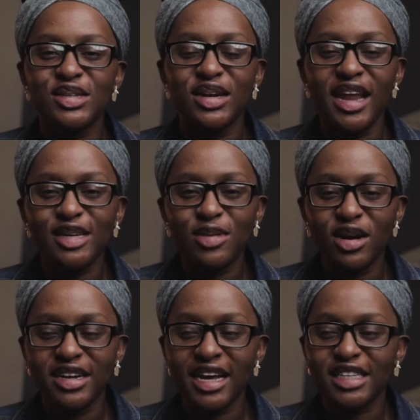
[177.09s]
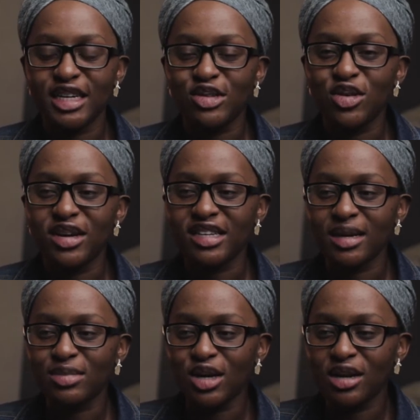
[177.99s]
So the next part of DAN's intro is
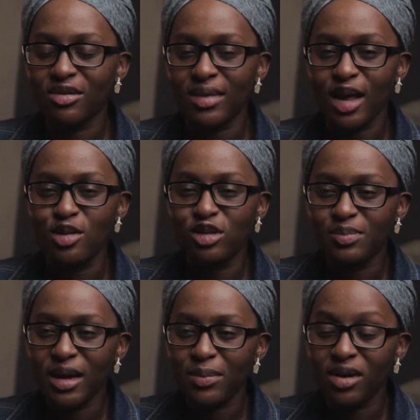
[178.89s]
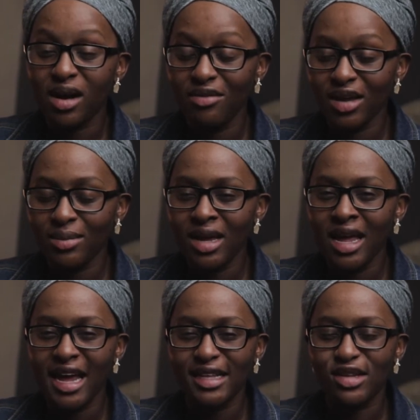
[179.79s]
him turning from that newspaper of him
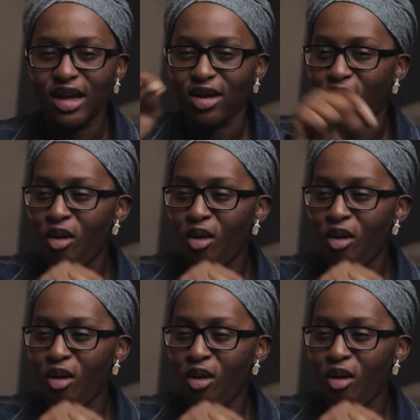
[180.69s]
into like a